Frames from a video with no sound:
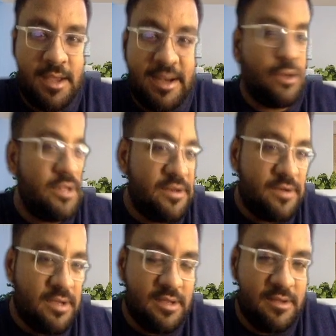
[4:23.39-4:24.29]

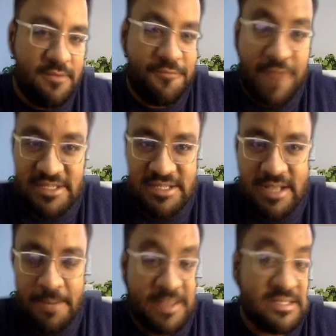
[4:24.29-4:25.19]
regular fracture
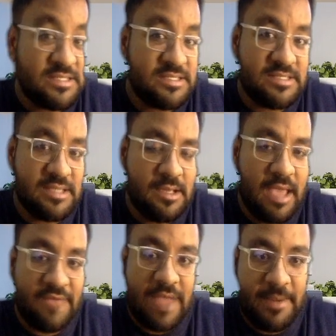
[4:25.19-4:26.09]
that may just
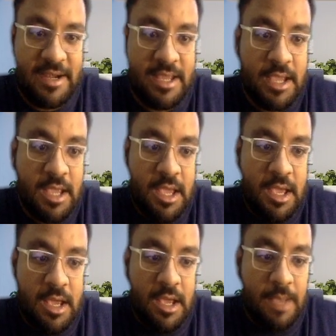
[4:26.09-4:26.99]
have happened
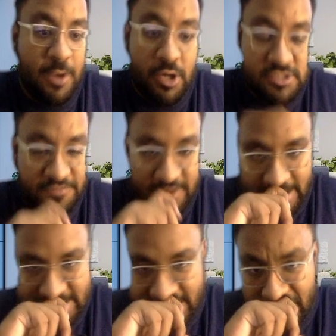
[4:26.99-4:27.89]
because of an
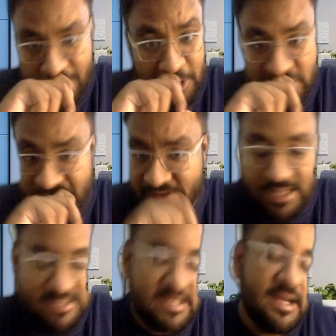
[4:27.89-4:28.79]
accident or because of an
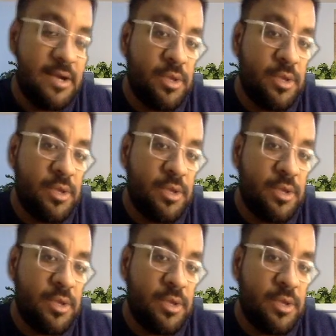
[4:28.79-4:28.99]
incident.